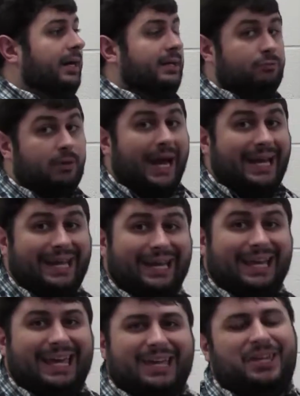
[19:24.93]
In
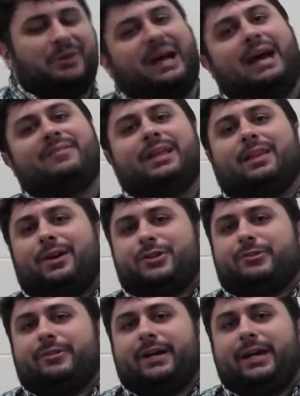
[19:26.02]
writing, you don't have that
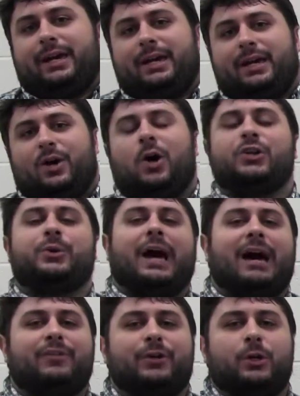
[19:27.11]
luxury, right? All you
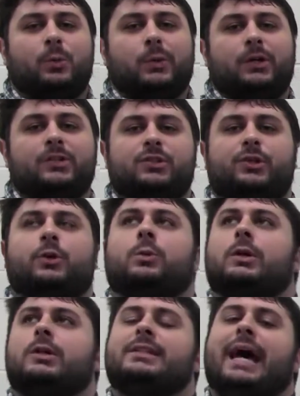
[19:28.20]
have are your words, so your
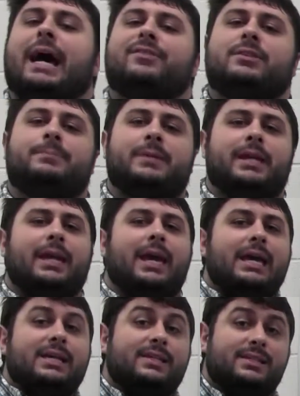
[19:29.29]
words have to be
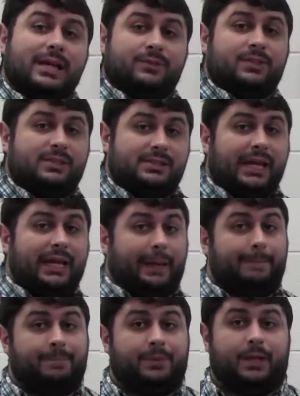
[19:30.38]

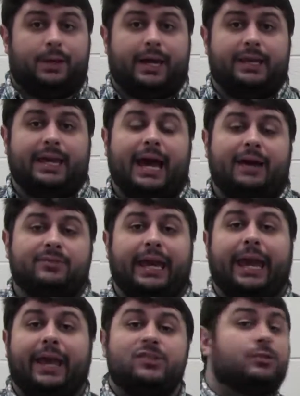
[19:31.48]
self-sustaining, okay? They have to
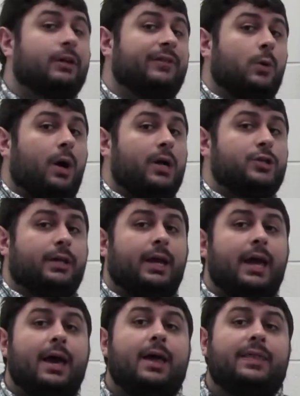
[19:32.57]
answer every question,
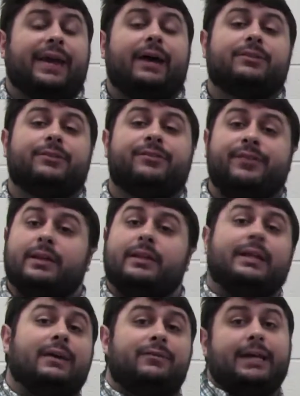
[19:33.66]
they have to fill
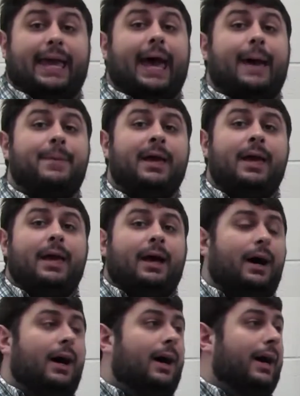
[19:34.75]
in every gap,
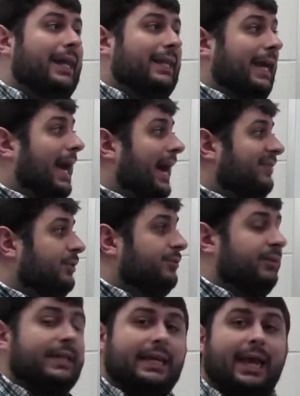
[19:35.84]
and they have to
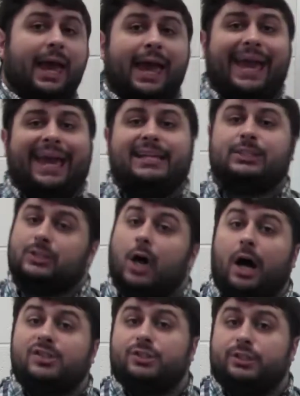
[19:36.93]
really
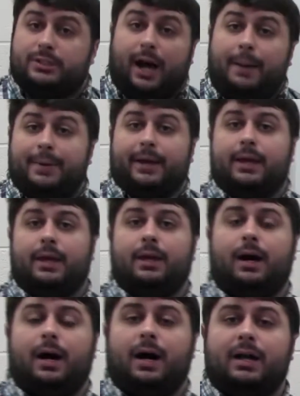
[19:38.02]
exhaust your topic
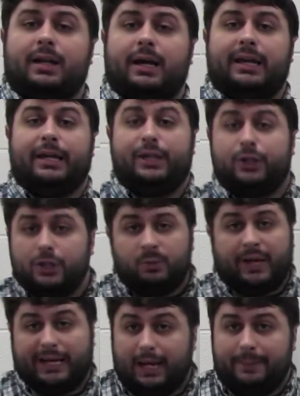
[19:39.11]
in a good
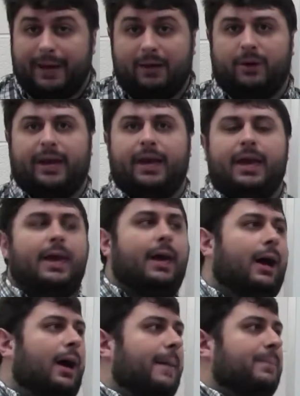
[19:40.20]
way, not a bad way.
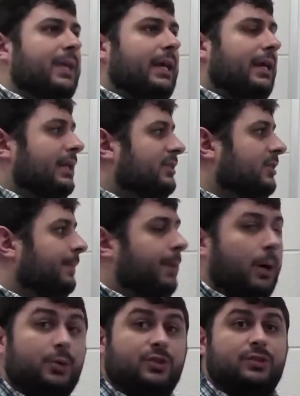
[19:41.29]
It's
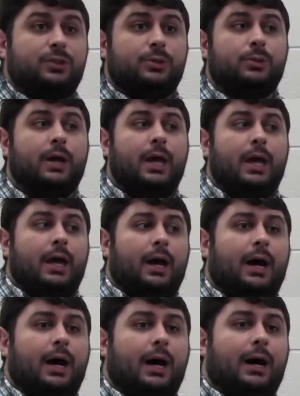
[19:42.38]
supposed to
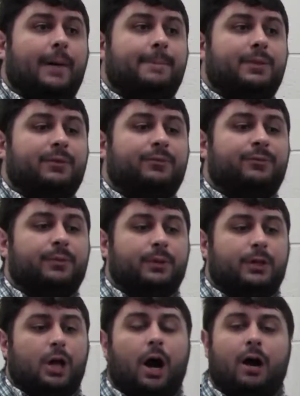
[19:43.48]

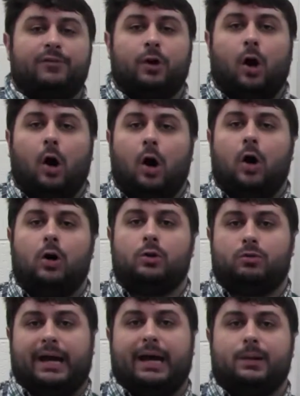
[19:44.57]
cover all
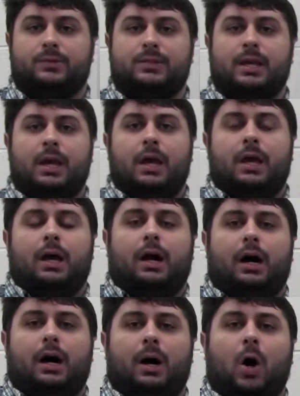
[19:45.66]
grounds,
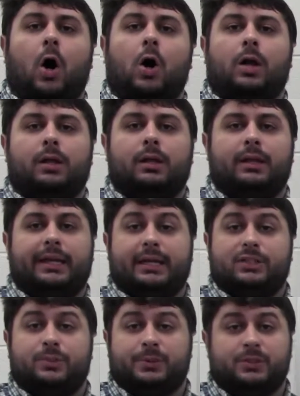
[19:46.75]

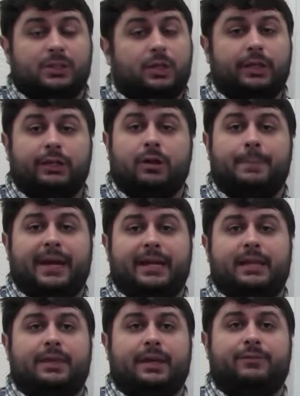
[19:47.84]
it's supposed to clear up
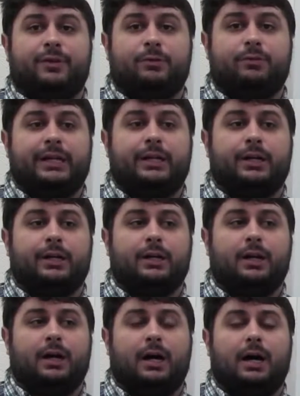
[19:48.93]
anything for the reader
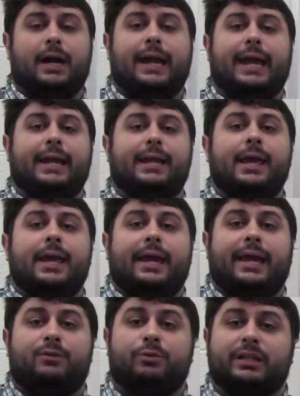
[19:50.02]
and
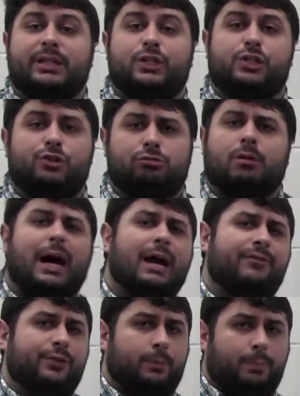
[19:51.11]
really just
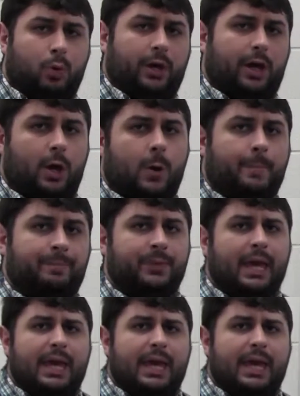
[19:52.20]
drive your point home.